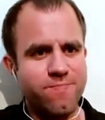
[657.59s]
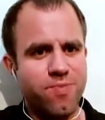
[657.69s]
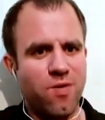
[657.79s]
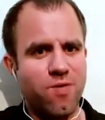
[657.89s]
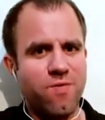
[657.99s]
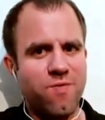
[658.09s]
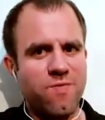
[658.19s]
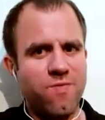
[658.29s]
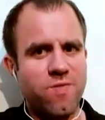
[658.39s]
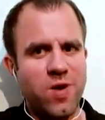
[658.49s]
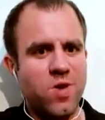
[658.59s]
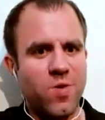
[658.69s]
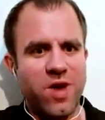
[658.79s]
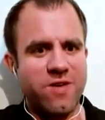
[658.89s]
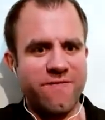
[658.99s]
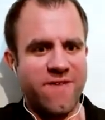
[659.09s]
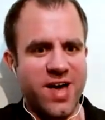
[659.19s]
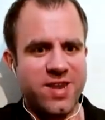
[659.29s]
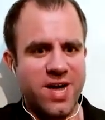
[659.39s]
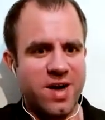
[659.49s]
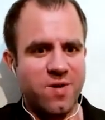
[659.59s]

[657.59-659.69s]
But the only way you find out